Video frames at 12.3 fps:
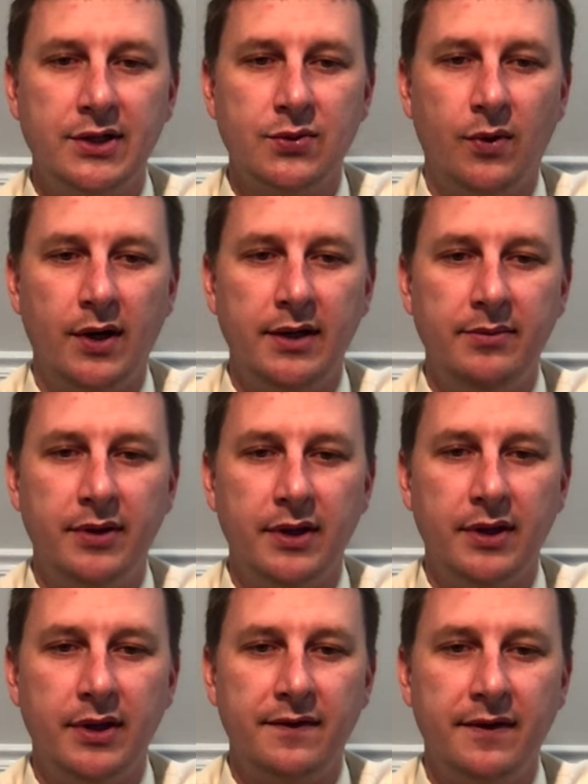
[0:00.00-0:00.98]
20
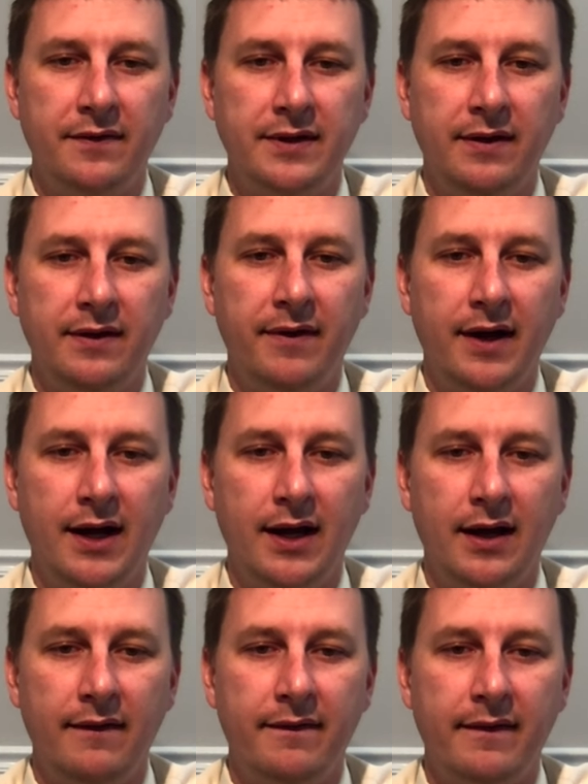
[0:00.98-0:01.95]
plus 55.